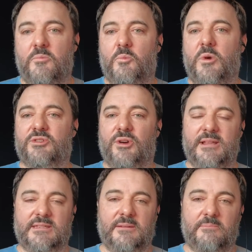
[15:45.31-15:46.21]
we're
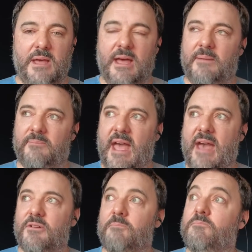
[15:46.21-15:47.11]
trying to
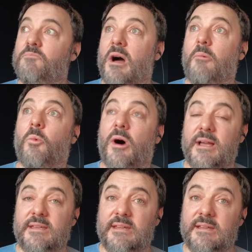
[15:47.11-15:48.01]
have a
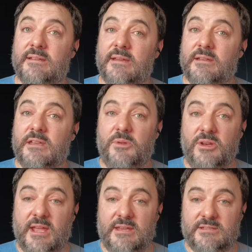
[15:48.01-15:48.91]
wider
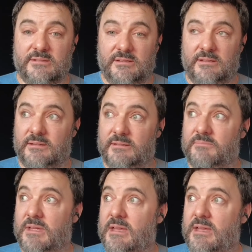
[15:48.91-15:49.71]
communication and